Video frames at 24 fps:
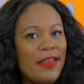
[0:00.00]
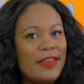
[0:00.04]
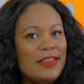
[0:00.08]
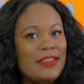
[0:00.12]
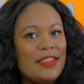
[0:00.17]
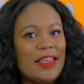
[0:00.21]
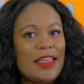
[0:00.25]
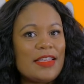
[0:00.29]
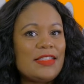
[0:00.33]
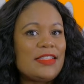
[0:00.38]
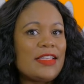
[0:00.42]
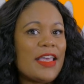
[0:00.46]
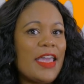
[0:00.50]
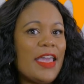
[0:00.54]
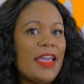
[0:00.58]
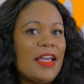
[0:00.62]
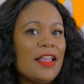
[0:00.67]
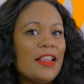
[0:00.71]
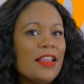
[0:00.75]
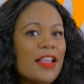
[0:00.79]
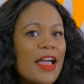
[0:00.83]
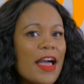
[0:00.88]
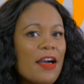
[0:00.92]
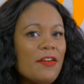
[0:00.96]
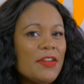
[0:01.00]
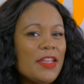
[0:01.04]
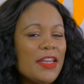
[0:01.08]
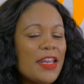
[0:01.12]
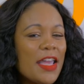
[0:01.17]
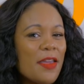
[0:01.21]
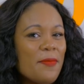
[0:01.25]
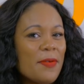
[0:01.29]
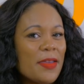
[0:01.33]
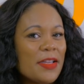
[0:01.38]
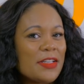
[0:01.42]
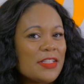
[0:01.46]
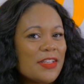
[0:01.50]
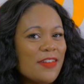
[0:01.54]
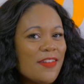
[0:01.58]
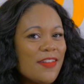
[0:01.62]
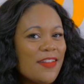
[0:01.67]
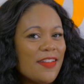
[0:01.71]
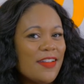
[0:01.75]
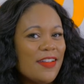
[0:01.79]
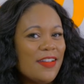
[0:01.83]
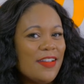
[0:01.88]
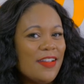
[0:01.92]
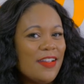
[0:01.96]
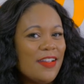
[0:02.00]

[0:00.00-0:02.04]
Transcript: Is this a cloudy day picture?